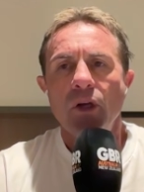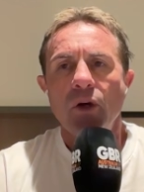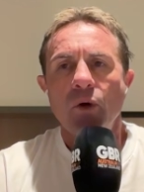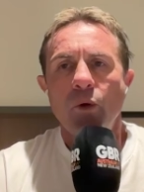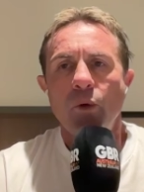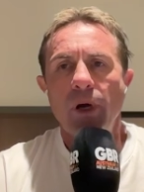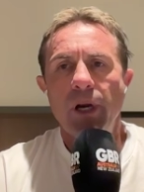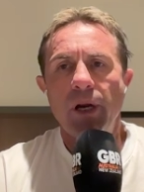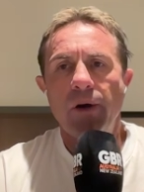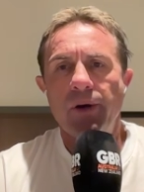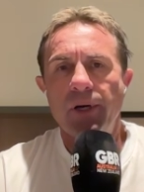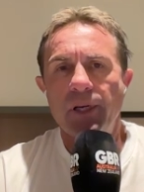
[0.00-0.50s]

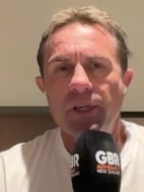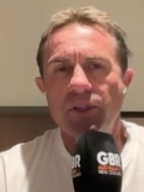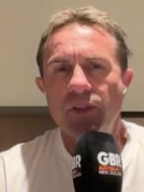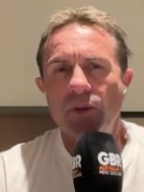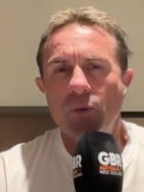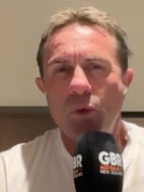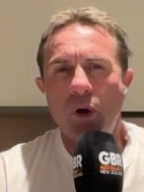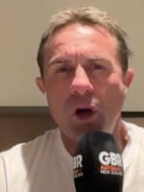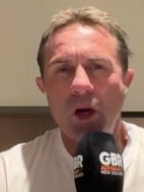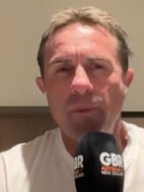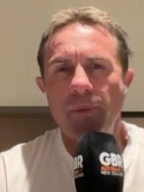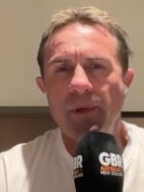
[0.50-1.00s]
Whereas the
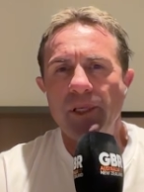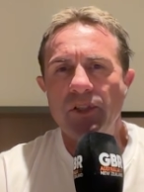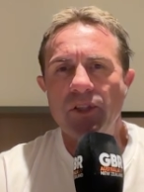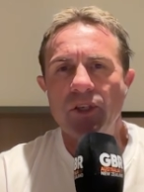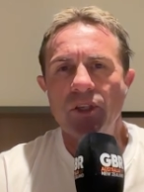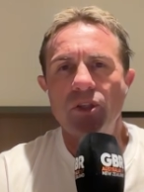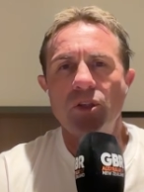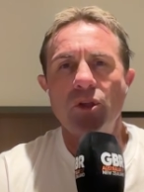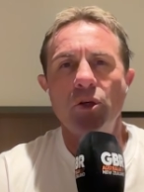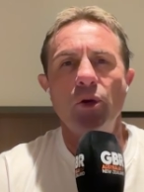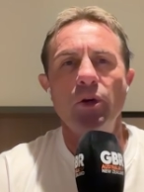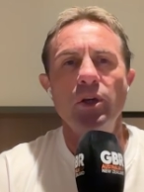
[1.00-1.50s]
Wallabies
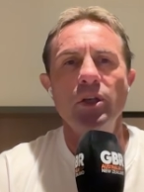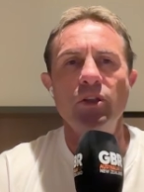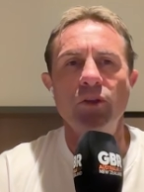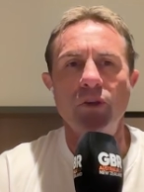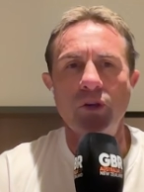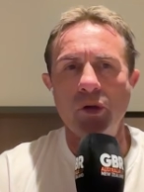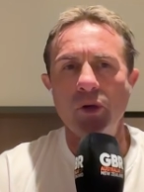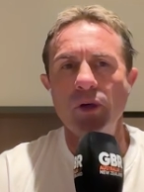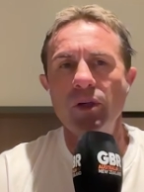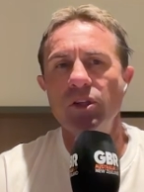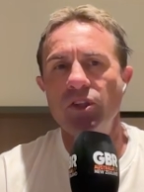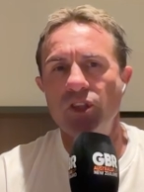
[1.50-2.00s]
just
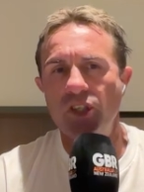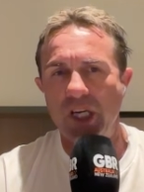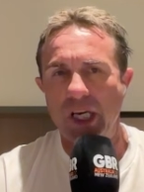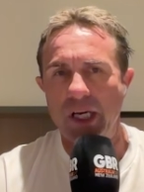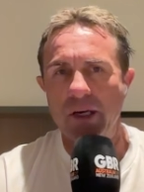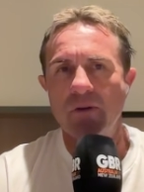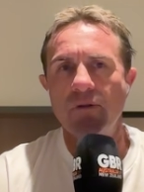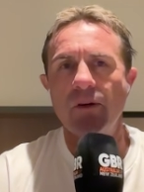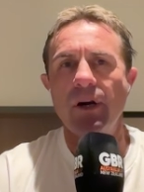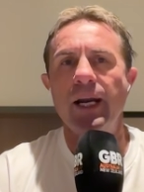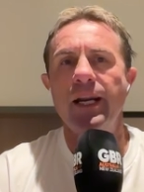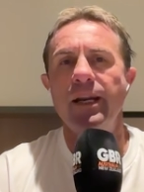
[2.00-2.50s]
couldn't
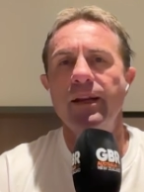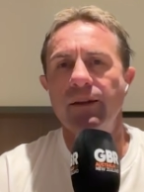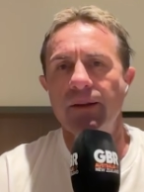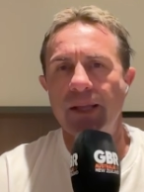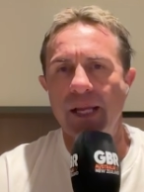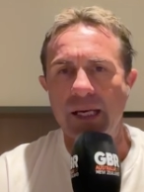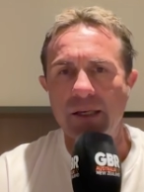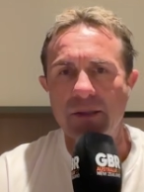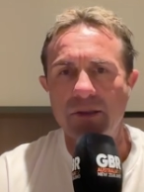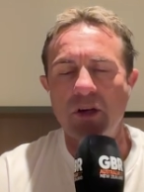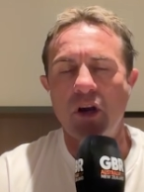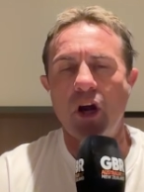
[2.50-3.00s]
generate
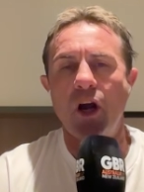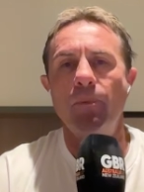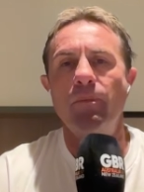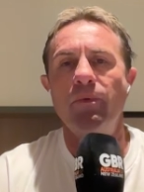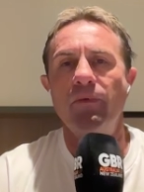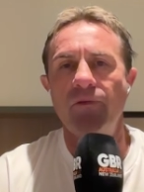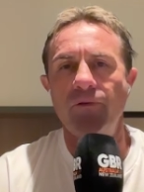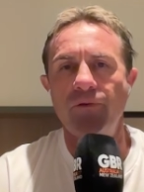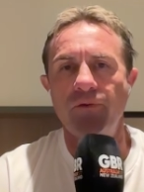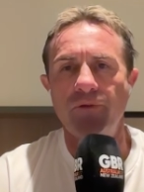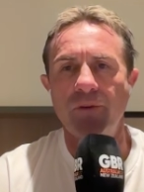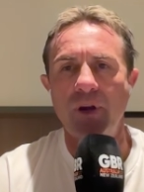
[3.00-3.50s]
that type
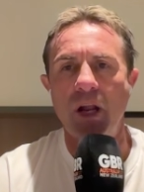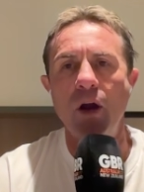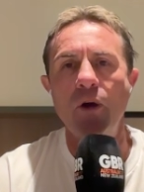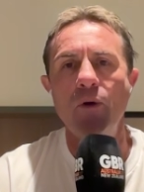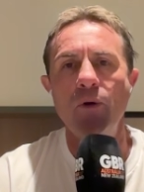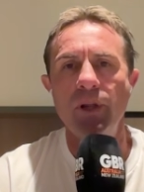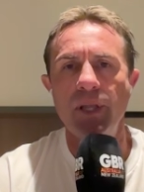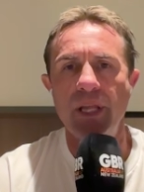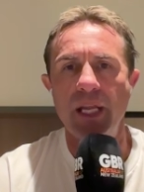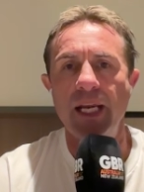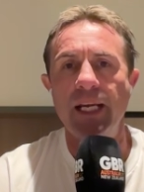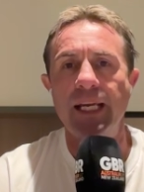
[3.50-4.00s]
of flow
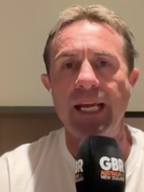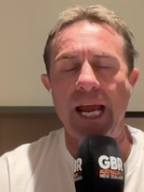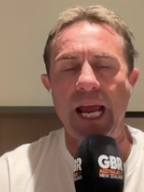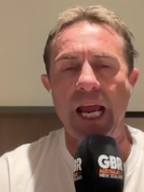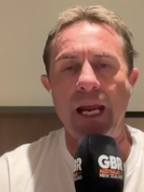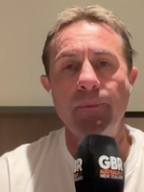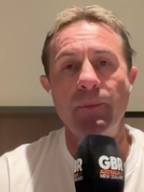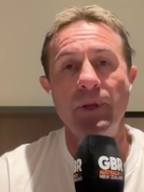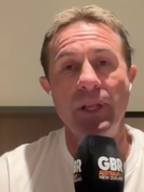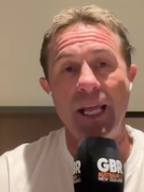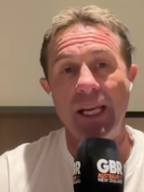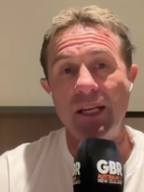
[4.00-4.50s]
in their
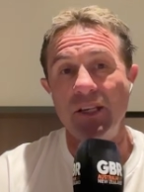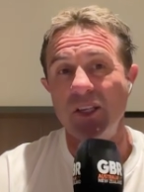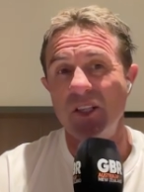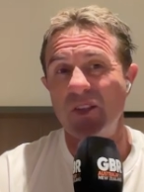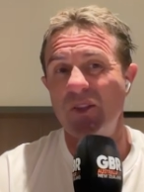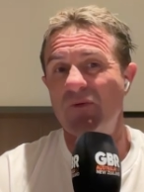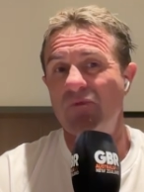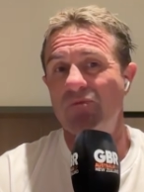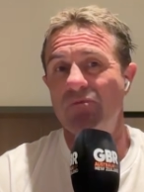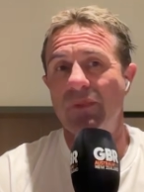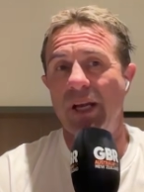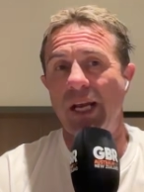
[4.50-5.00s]
game, and they
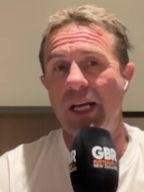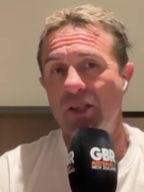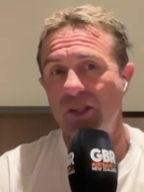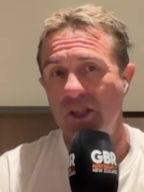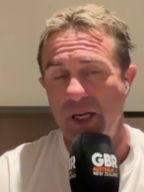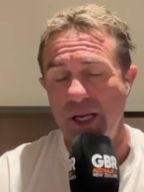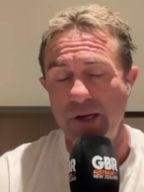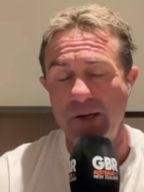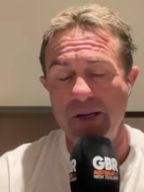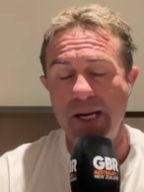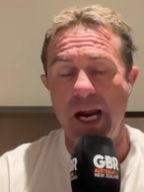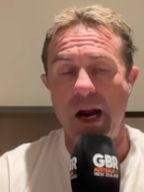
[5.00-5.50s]
just
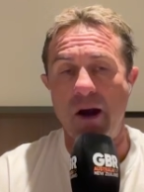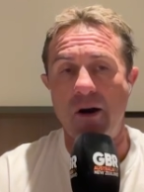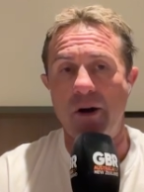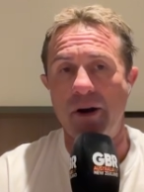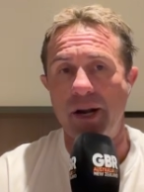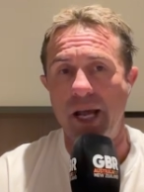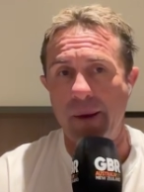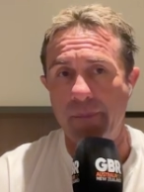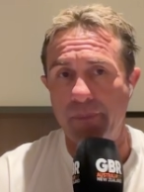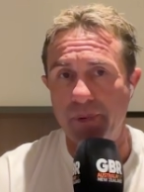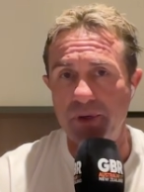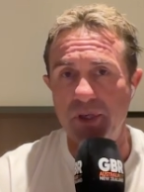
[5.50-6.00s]
actually narrowed
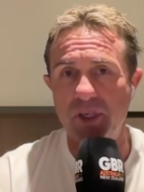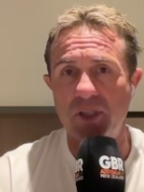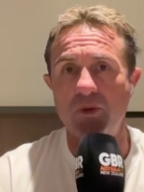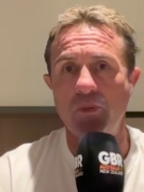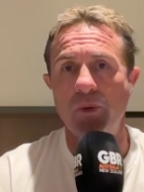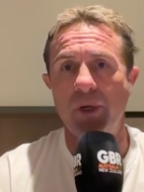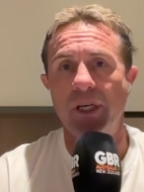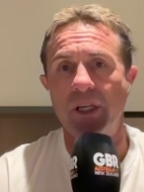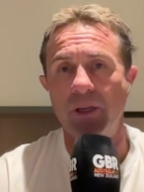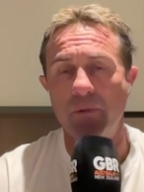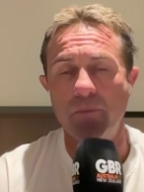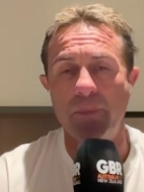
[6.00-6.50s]
up and just
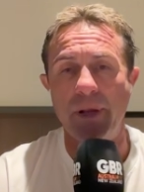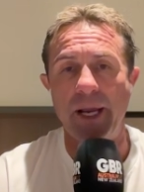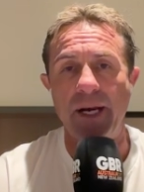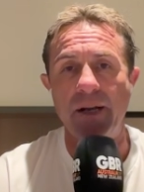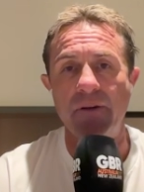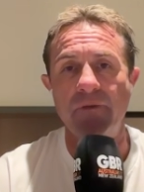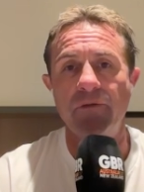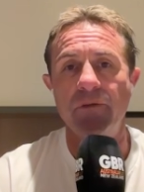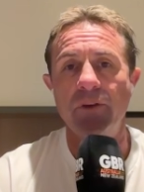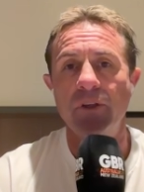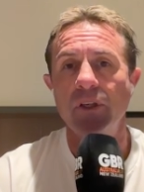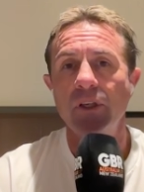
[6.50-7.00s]
went
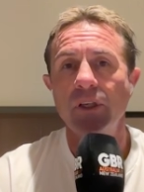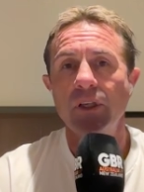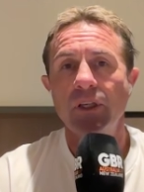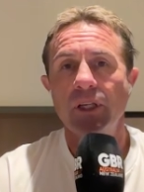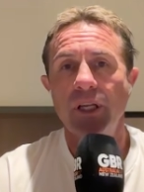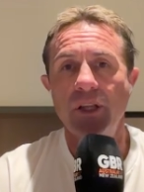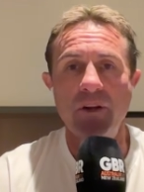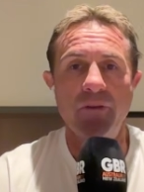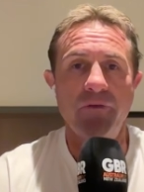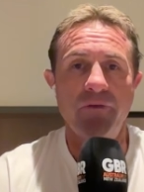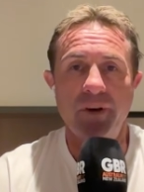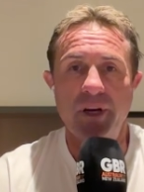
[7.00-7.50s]
combative
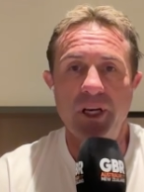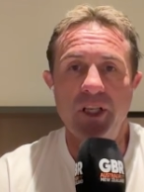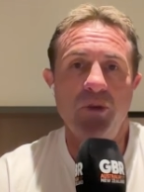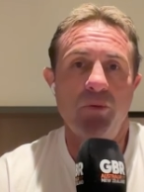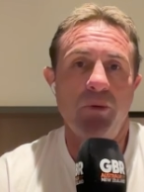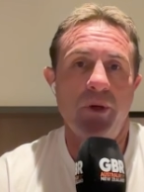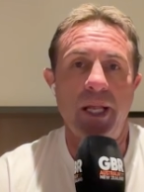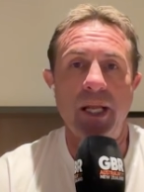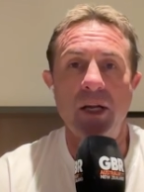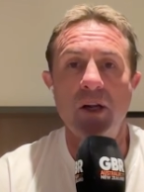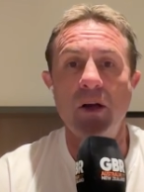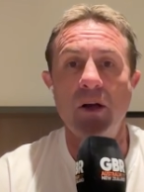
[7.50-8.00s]
in the finish,
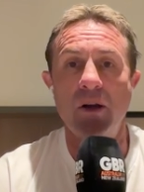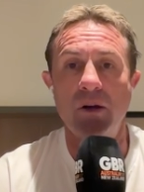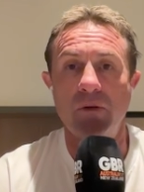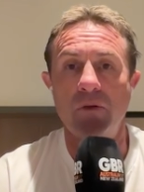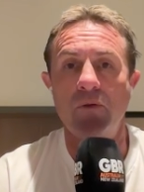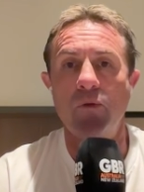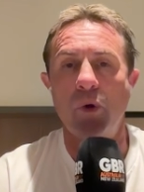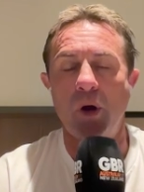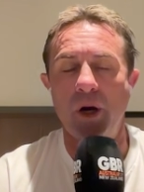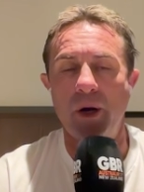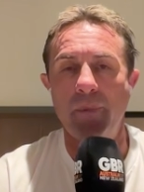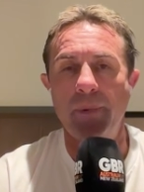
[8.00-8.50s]
where they
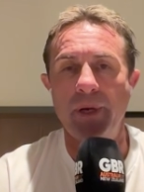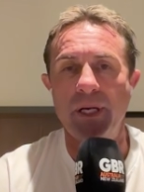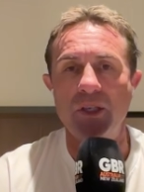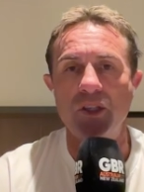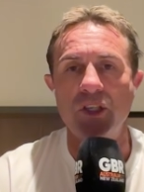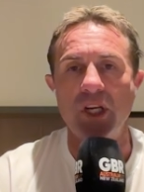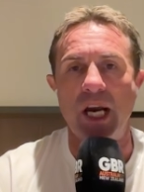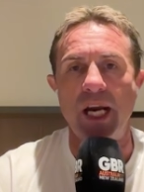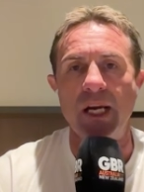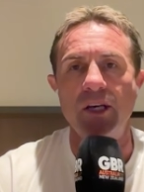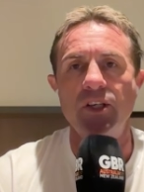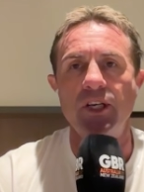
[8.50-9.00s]
got quite a bit of
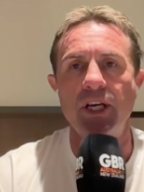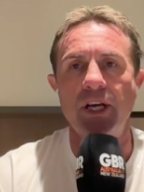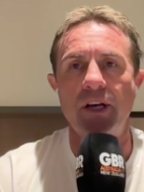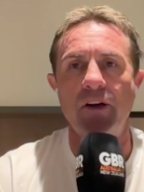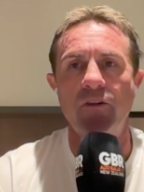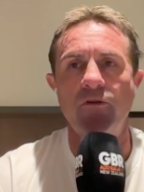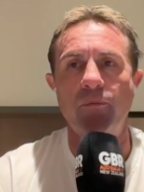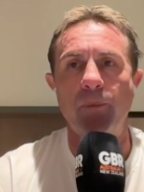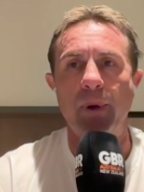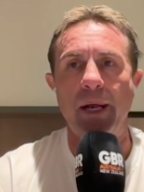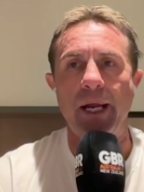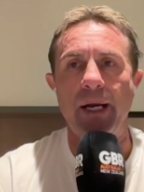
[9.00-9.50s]
change out
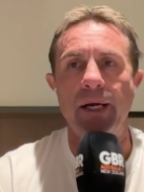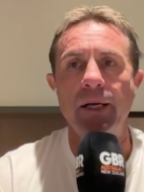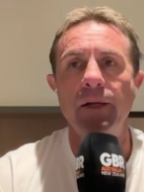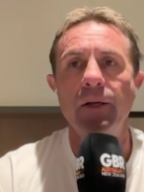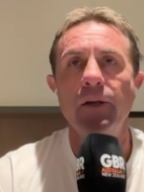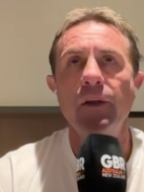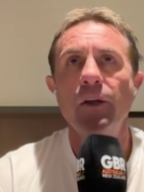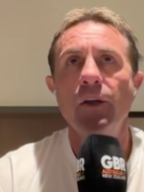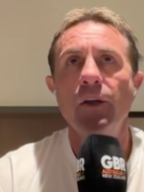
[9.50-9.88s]
of. But